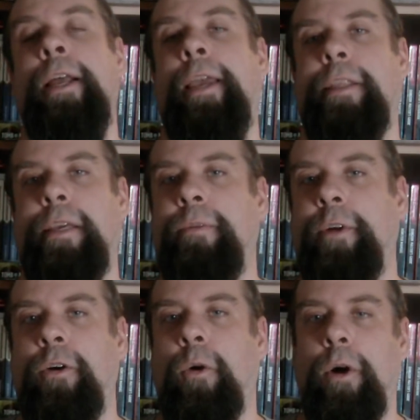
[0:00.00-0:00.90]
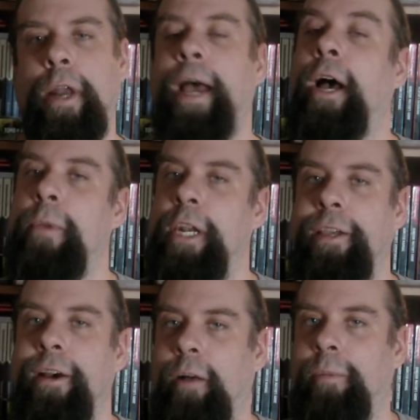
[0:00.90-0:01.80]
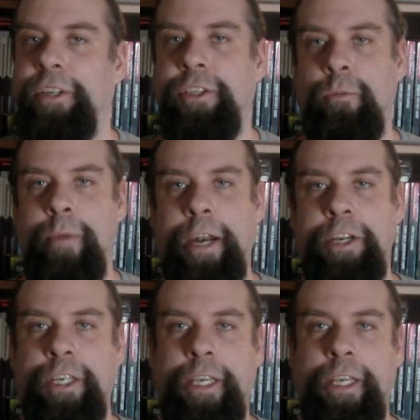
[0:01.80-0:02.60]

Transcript: And then you record how many goblins you managed